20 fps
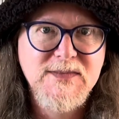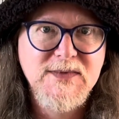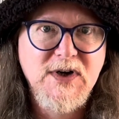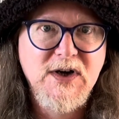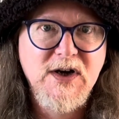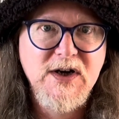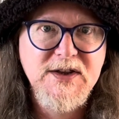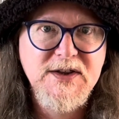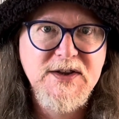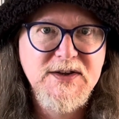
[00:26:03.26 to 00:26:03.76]

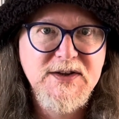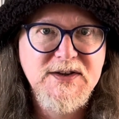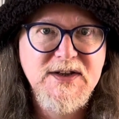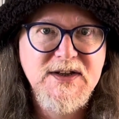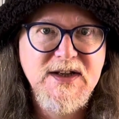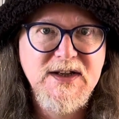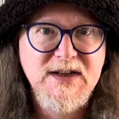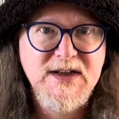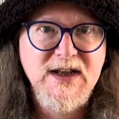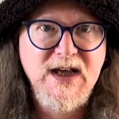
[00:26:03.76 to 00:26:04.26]
either
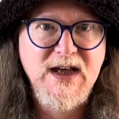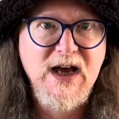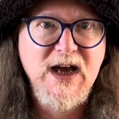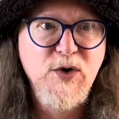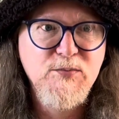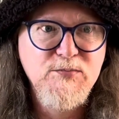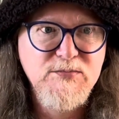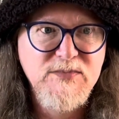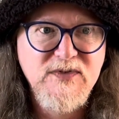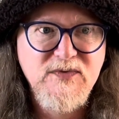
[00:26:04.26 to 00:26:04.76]
the
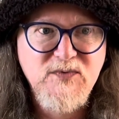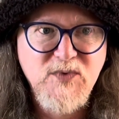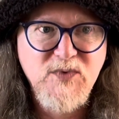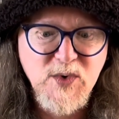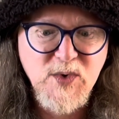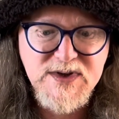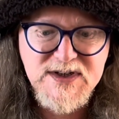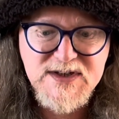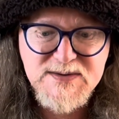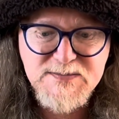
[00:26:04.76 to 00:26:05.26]
album
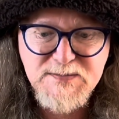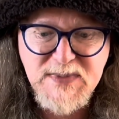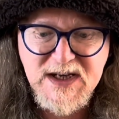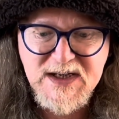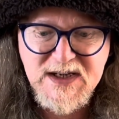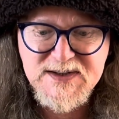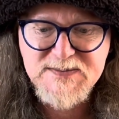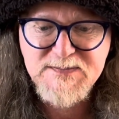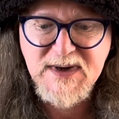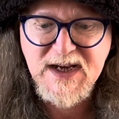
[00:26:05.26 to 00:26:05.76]
before this,
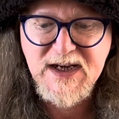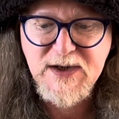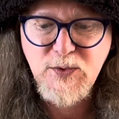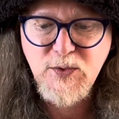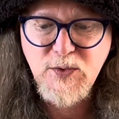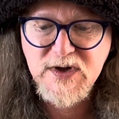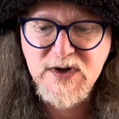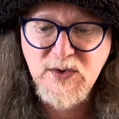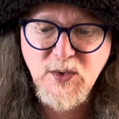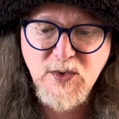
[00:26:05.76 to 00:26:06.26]
Beggar's
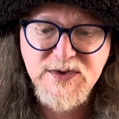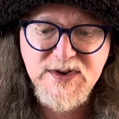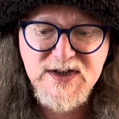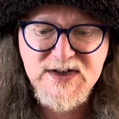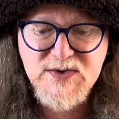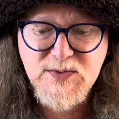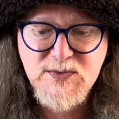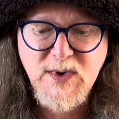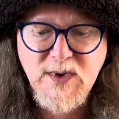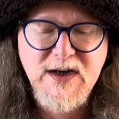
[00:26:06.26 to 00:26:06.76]
Banquet, or
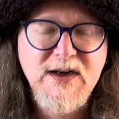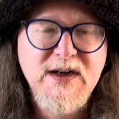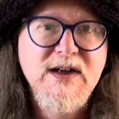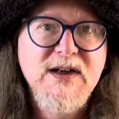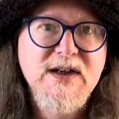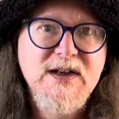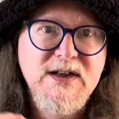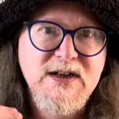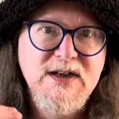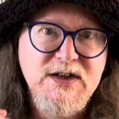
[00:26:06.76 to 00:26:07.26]
this one
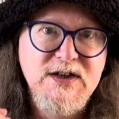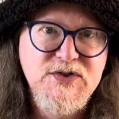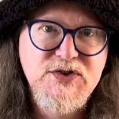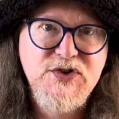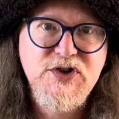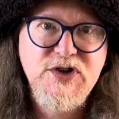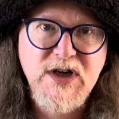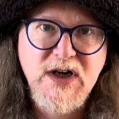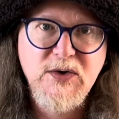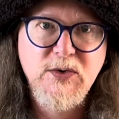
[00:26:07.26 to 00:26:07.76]
is
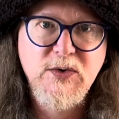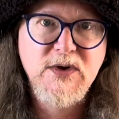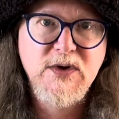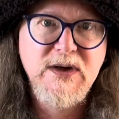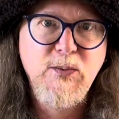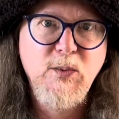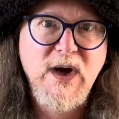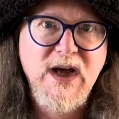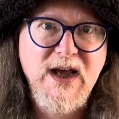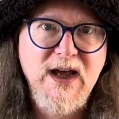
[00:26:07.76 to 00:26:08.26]
generally
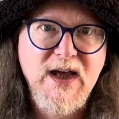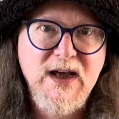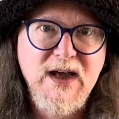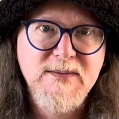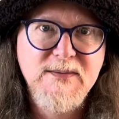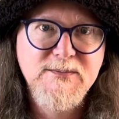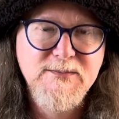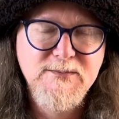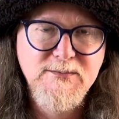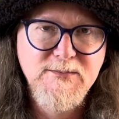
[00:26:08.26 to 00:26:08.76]
where
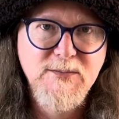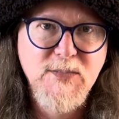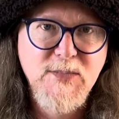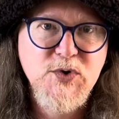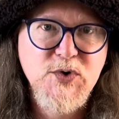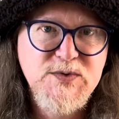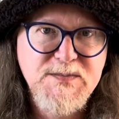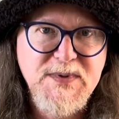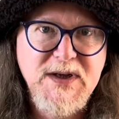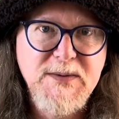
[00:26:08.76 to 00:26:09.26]

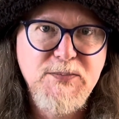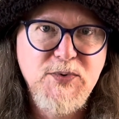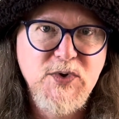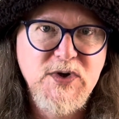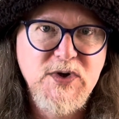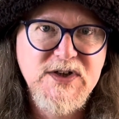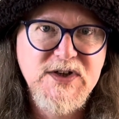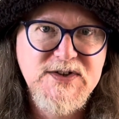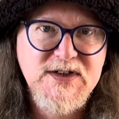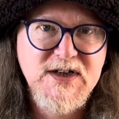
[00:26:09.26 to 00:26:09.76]
most people
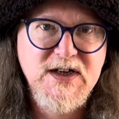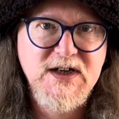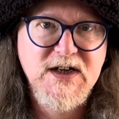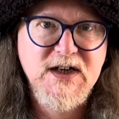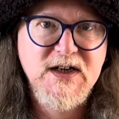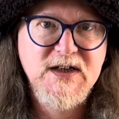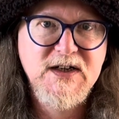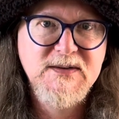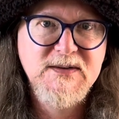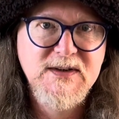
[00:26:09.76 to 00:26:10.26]

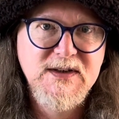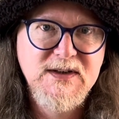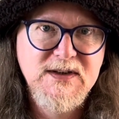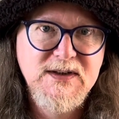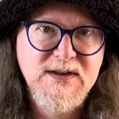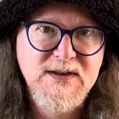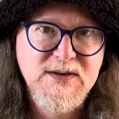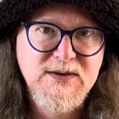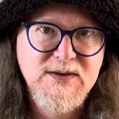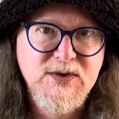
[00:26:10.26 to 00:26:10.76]
consider
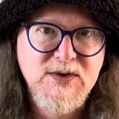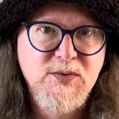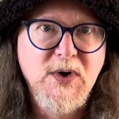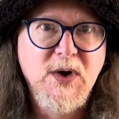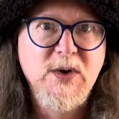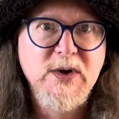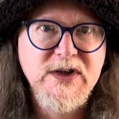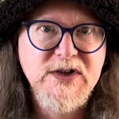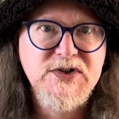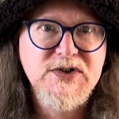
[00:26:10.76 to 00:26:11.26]
the
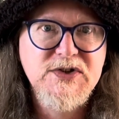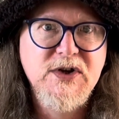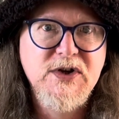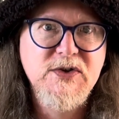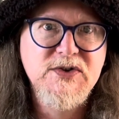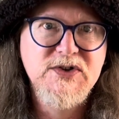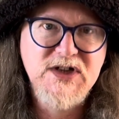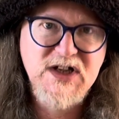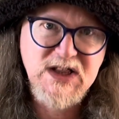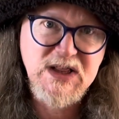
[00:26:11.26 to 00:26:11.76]
Rolling
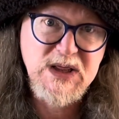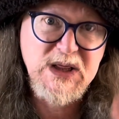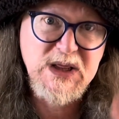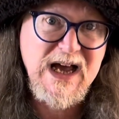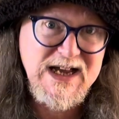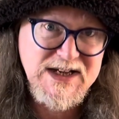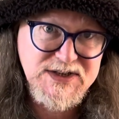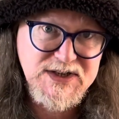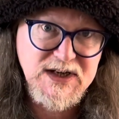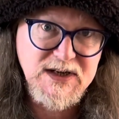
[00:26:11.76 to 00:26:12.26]
Stones'
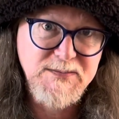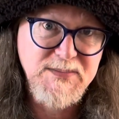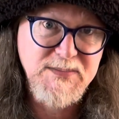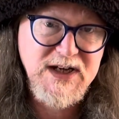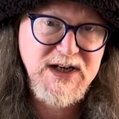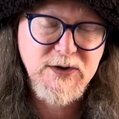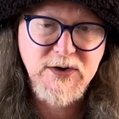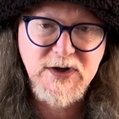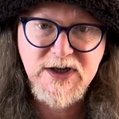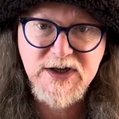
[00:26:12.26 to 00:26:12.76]
classic
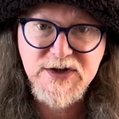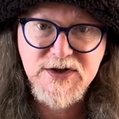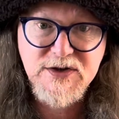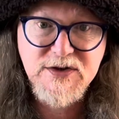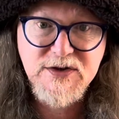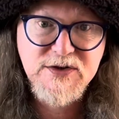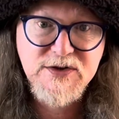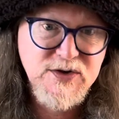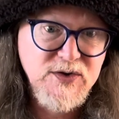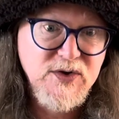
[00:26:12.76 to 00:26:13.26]
period
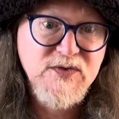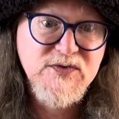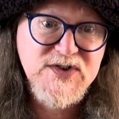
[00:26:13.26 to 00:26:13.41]
to have